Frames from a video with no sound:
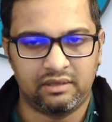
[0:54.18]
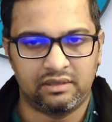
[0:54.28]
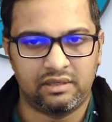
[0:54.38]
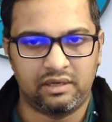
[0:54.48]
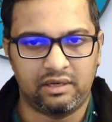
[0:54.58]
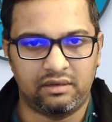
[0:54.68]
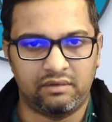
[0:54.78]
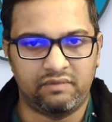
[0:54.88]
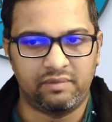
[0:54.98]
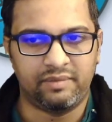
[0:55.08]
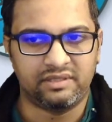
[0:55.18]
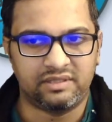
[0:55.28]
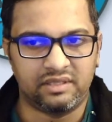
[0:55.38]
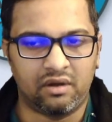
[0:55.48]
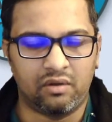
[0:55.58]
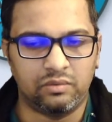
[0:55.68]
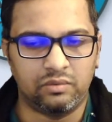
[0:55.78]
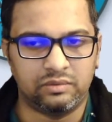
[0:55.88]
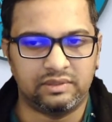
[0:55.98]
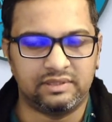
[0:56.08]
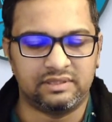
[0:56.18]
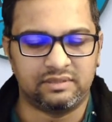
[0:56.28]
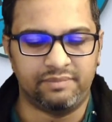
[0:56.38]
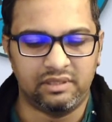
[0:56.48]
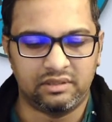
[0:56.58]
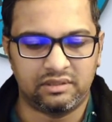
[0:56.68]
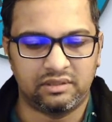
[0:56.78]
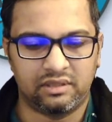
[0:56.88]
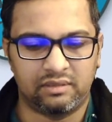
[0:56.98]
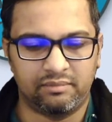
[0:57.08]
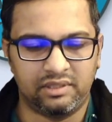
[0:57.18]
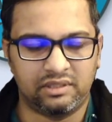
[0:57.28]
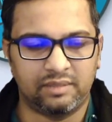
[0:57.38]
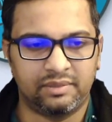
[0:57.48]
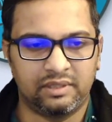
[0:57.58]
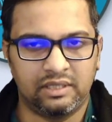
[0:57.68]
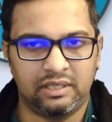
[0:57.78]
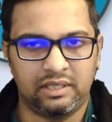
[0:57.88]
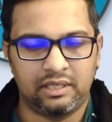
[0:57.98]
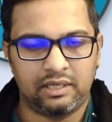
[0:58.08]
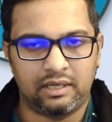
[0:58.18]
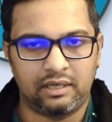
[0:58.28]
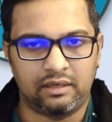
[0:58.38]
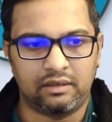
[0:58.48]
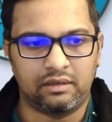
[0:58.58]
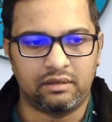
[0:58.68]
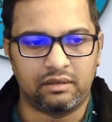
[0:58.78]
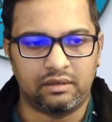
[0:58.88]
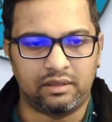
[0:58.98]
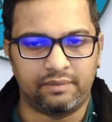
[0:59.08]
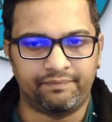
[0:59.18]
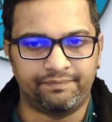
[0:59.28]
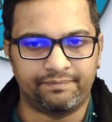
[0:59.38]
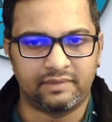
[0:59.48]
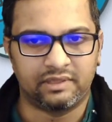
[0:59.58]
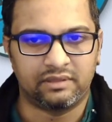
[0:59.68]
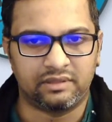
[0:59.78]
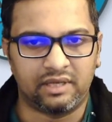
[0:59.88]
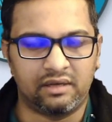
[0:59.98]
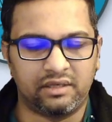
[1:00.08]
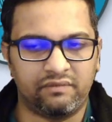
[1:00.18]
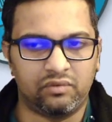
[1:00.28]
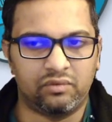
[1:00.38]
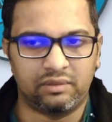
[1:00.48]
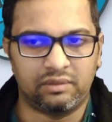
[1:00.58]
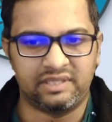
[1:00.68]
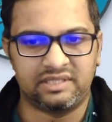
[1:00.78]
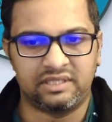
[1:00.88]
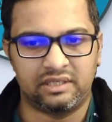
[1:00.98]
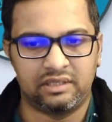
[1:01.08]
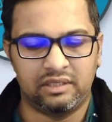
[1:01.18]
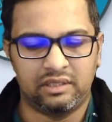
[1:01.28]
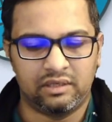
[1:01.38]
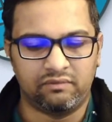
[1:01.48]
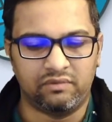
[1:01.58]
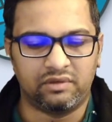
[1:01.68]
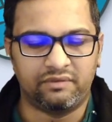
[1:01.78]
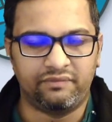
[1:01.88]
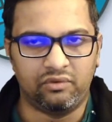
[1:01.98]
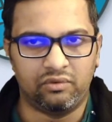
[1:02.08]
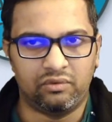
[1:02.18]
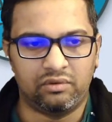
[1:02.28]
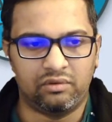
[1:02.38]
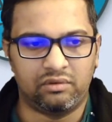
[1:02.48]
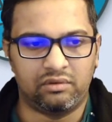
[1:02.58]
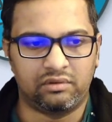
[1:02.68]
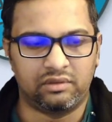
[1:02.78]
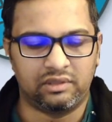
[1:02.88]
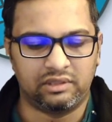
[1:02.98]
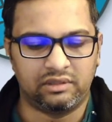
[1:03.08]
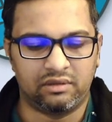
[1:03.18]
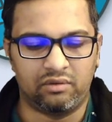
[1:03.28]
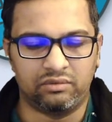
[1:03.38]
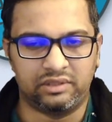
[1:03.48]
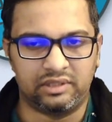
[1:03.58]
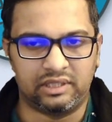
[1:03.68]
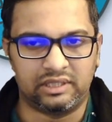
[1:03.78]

and we'll be seeing how this is built up, and then I'll give you a basic workflow or how the Docker